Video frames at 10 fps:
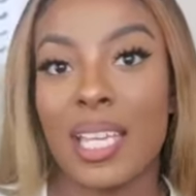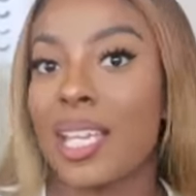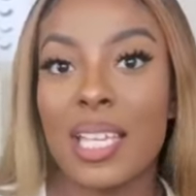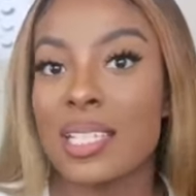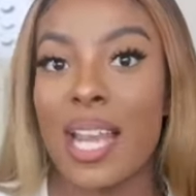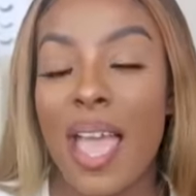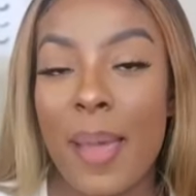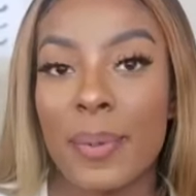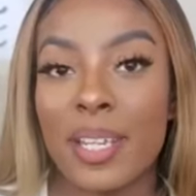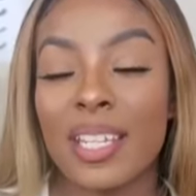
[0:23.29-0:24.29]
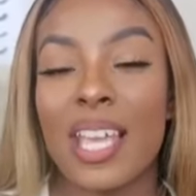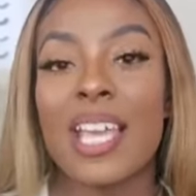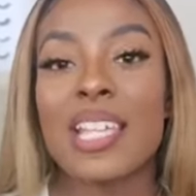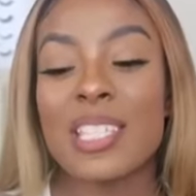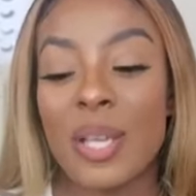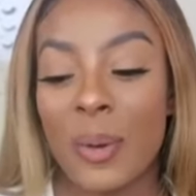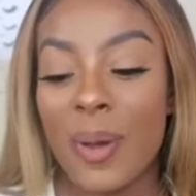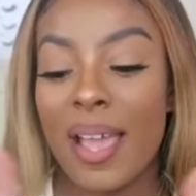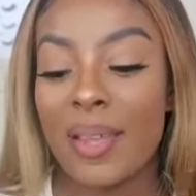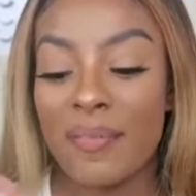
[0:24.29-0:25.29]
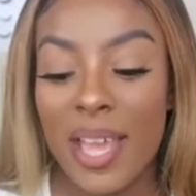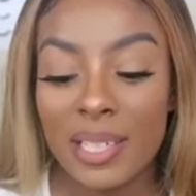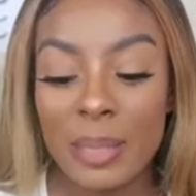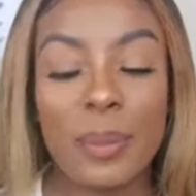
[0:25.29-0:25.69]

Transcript: it's not happening so i am finally